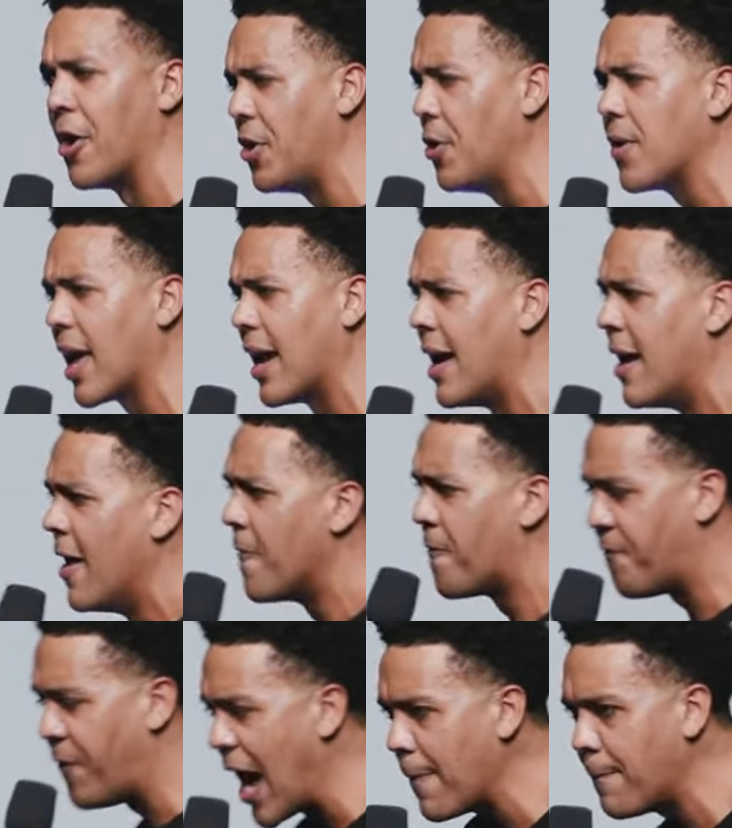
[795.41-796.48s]
Are you gonna
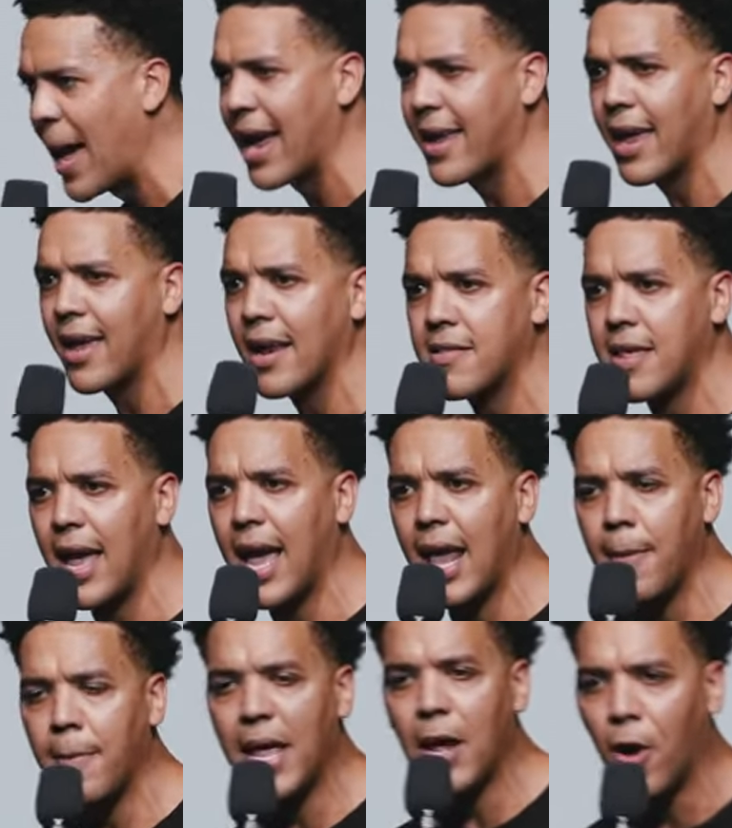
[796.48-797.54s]
fight back against the
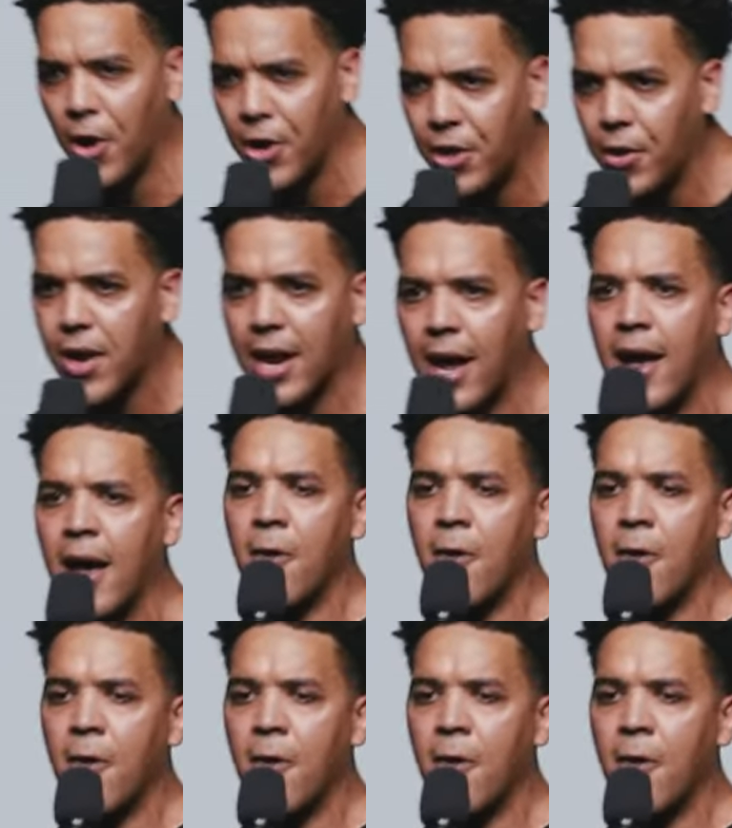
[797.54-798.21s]
enemy or are you gonna